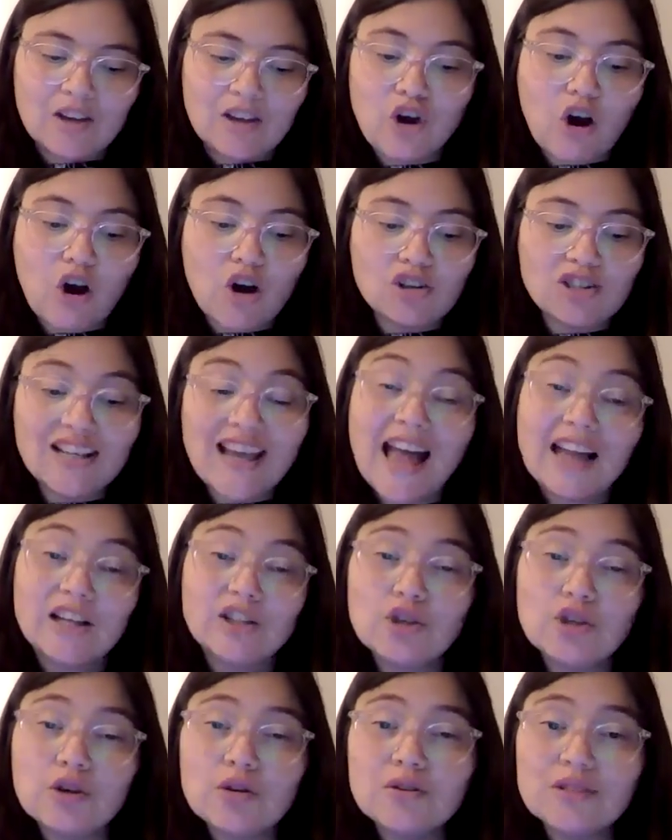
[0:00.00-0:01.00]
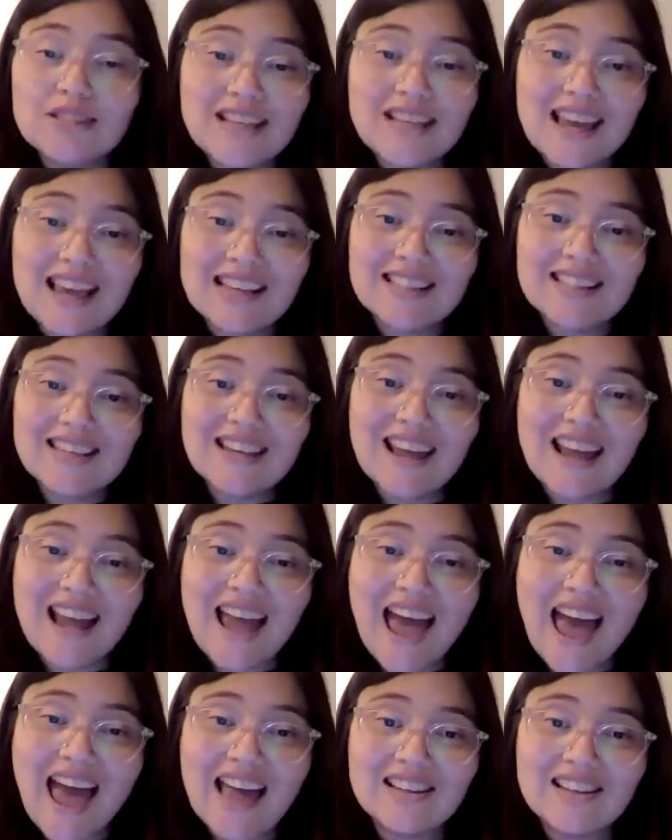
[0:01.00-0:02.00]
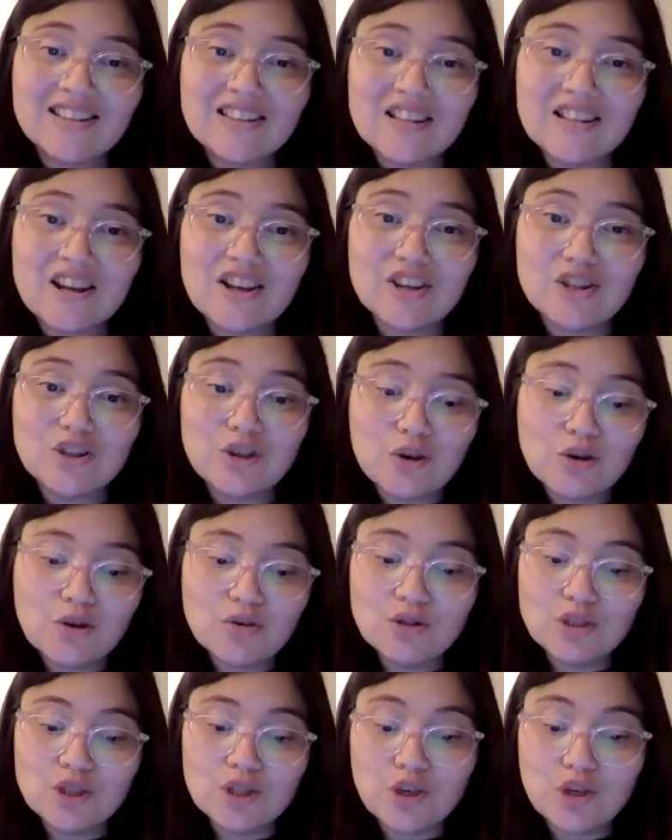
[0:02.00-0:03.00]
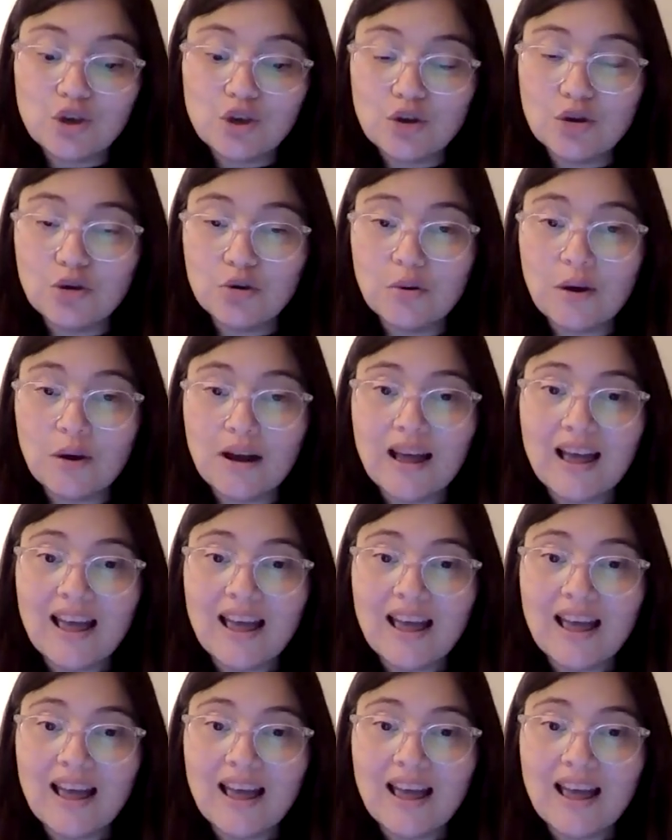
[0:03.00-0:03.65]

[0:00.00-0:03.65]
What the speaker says: God can use it and use you